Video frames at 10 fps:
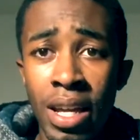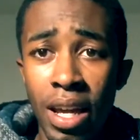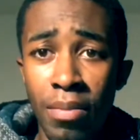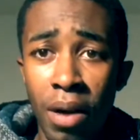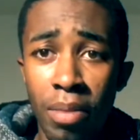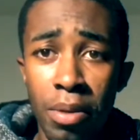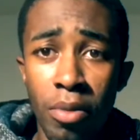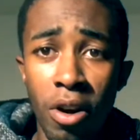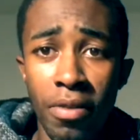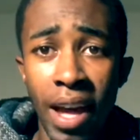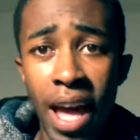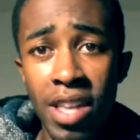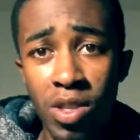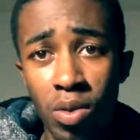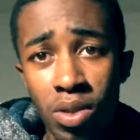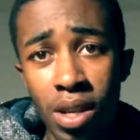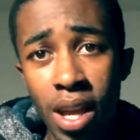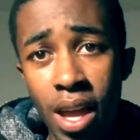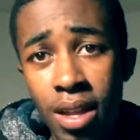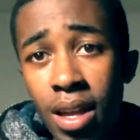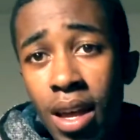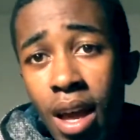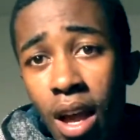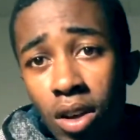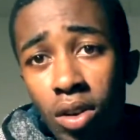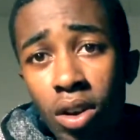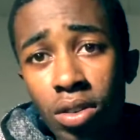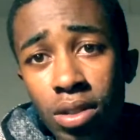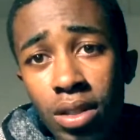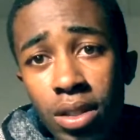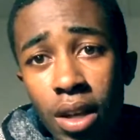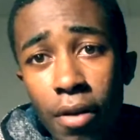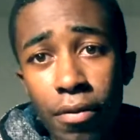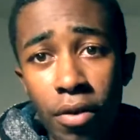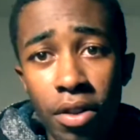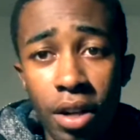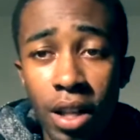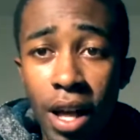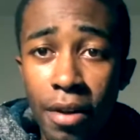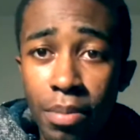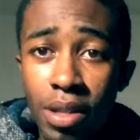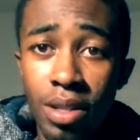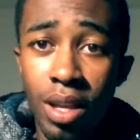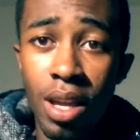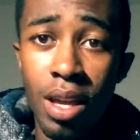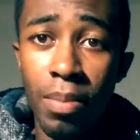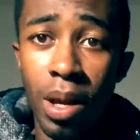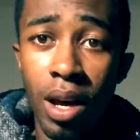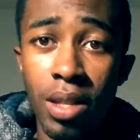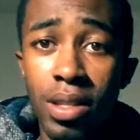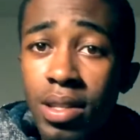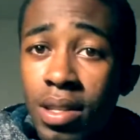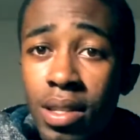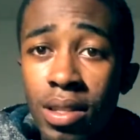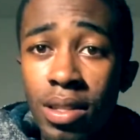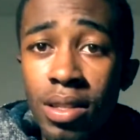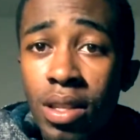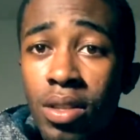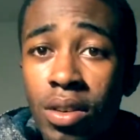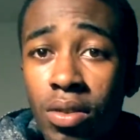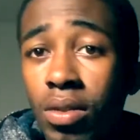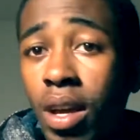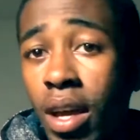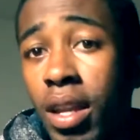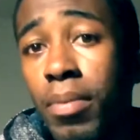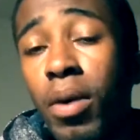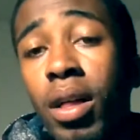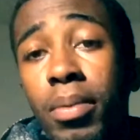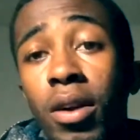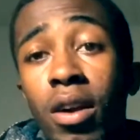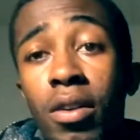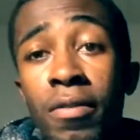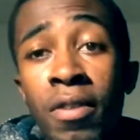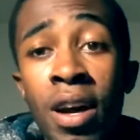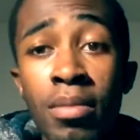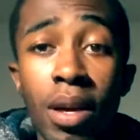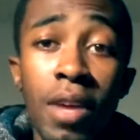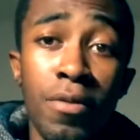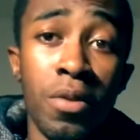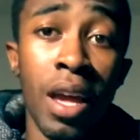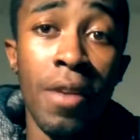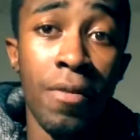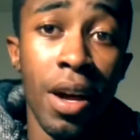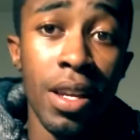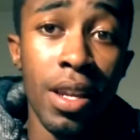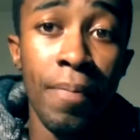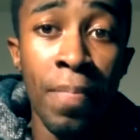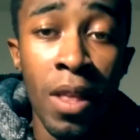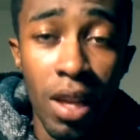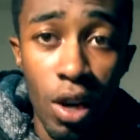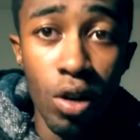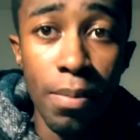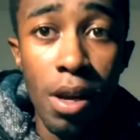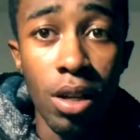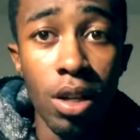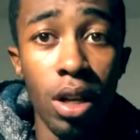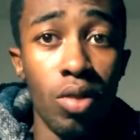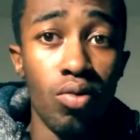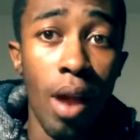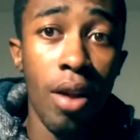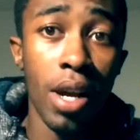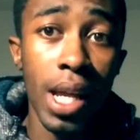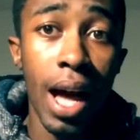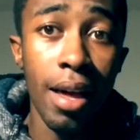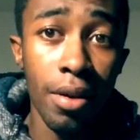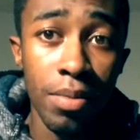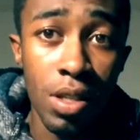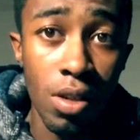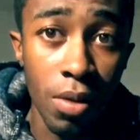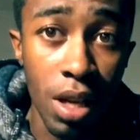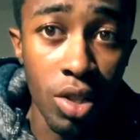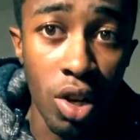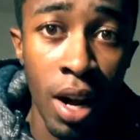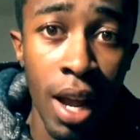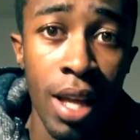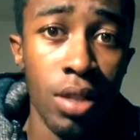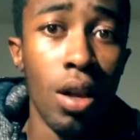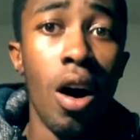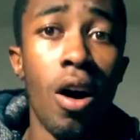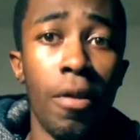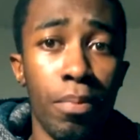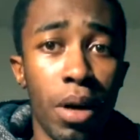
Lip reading: It'd probably be more of a hassle to get coils and stuff for the Cloud Beast King because it's discontinued, and it'd probably be harder to find. But if you can find it, it will be a good rarity item to get your hands on.